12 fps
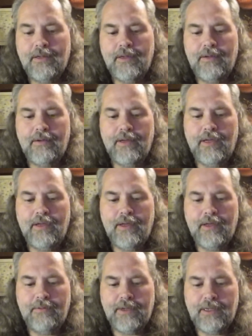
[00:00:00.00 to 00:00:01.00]

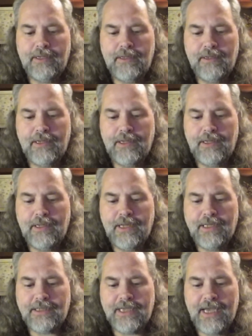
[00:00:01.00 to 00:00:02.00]
I mean, you know,
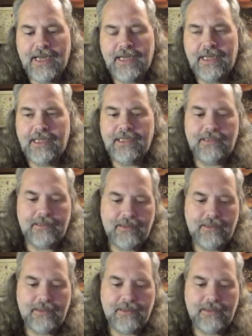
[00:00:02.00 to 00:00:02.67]
that's kind of neat.